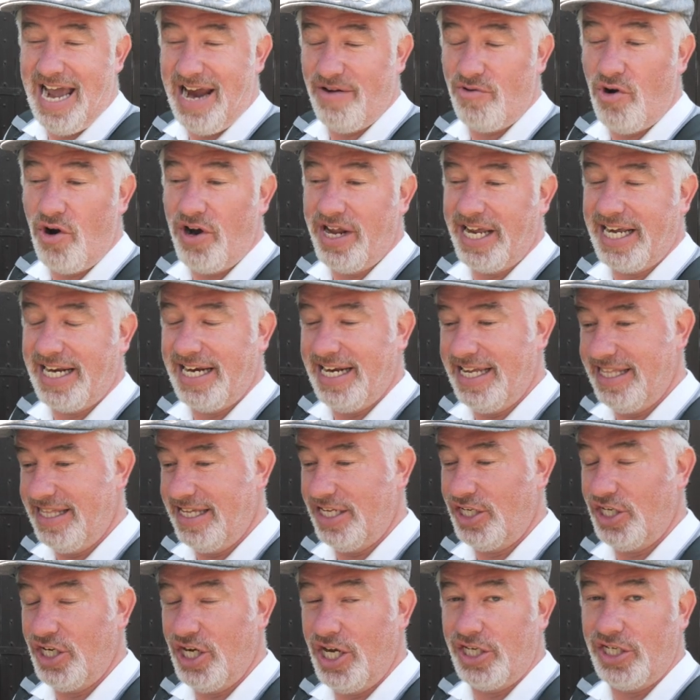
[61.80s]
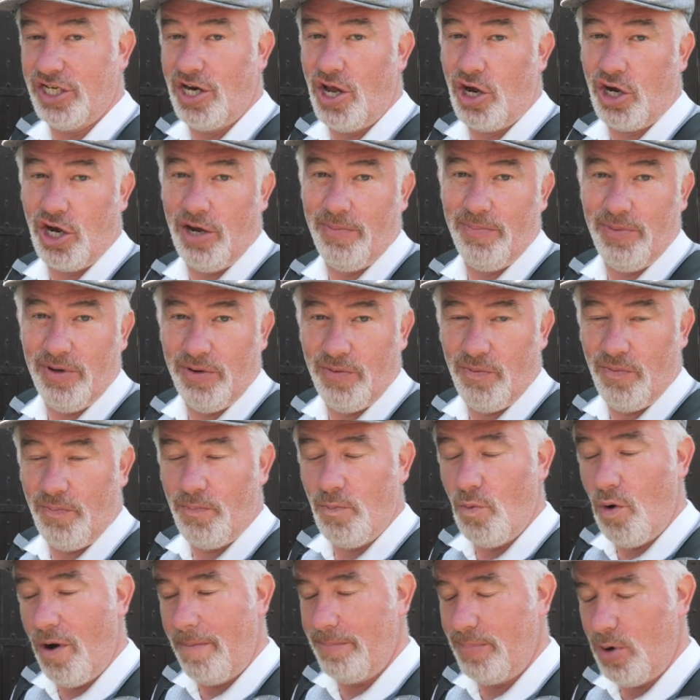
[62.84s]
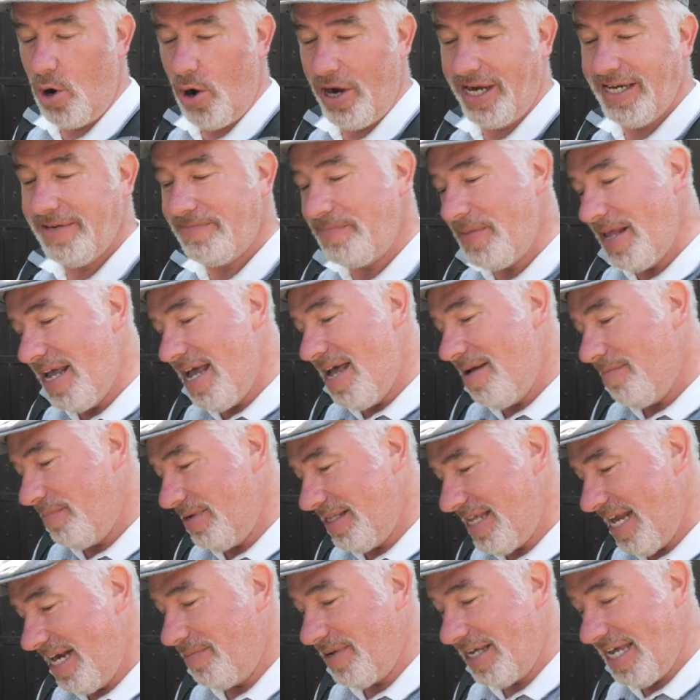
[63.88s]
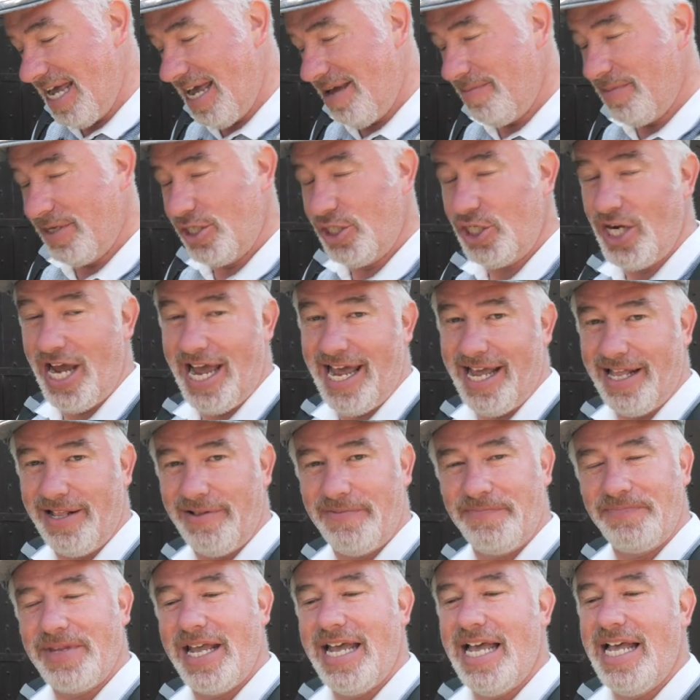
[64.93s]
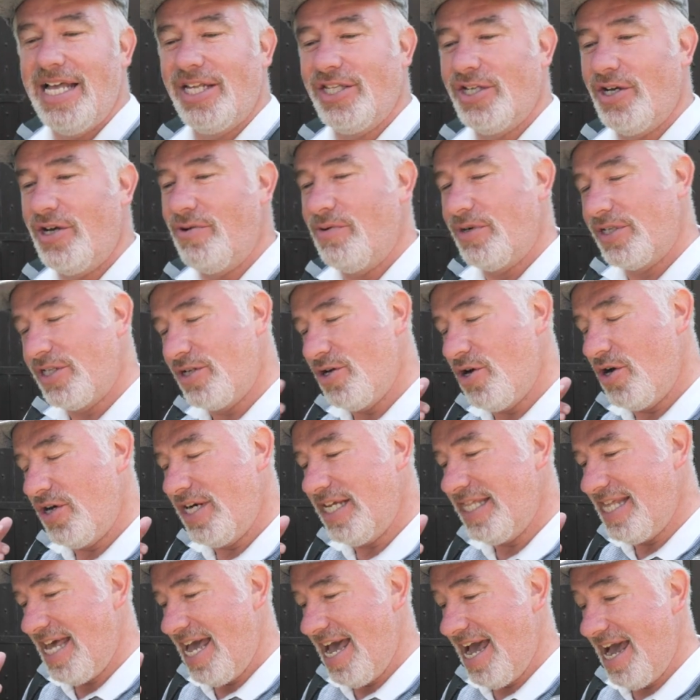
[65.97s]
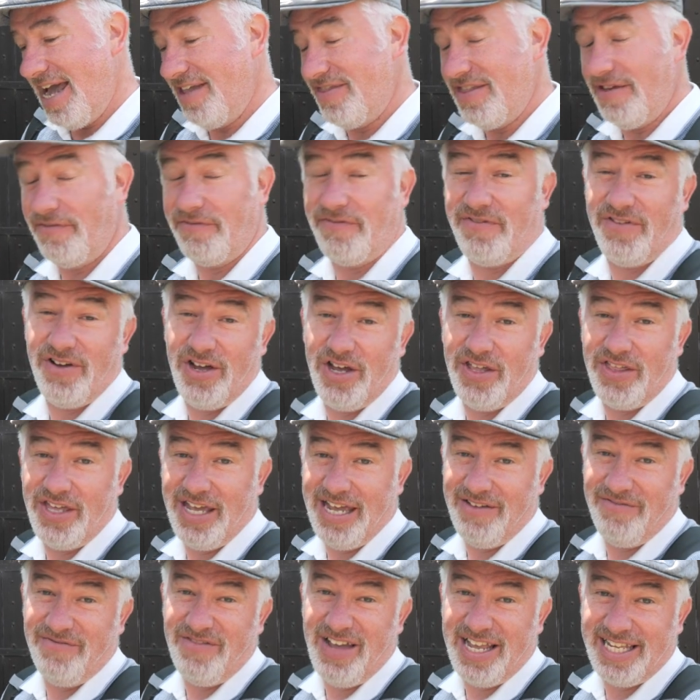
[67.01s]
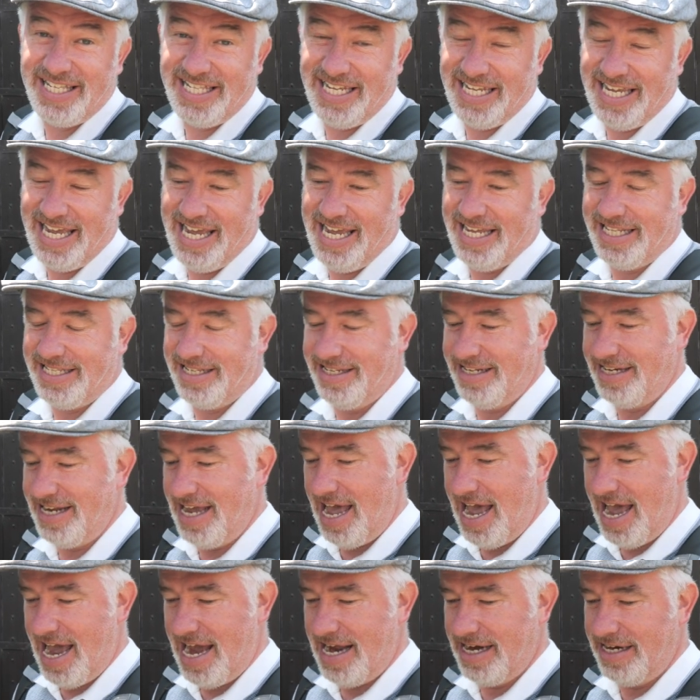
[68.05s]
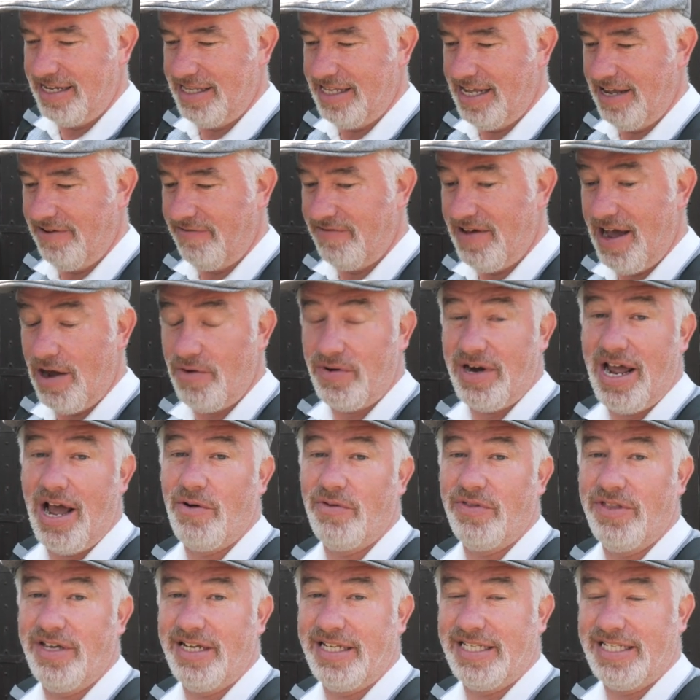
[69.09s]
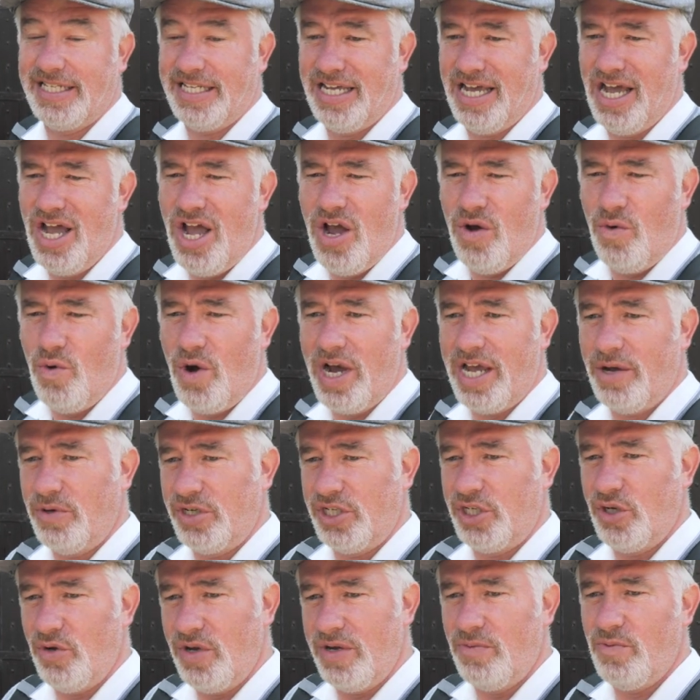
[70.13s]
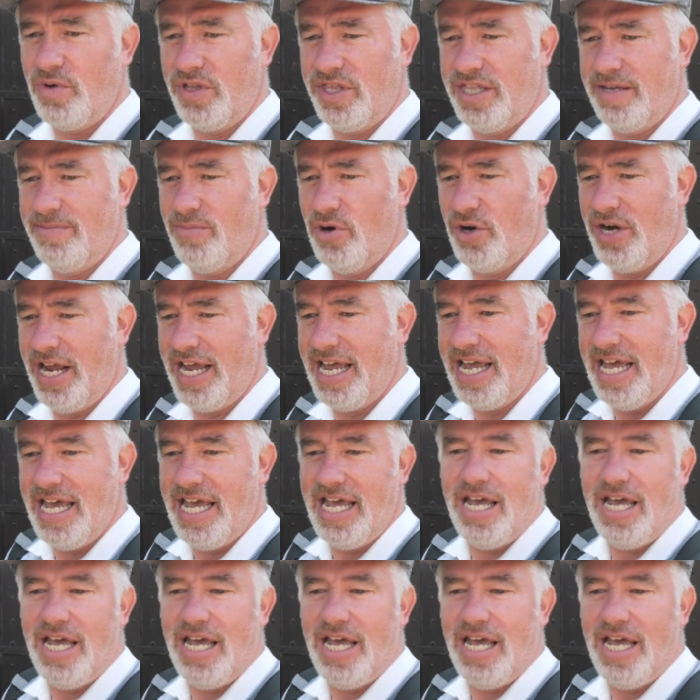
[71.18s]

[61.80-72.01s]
ironically the church lockup at one point, but then it became a jail. So he was thrown in there and then further investigated. And they found out that what he was doing with the money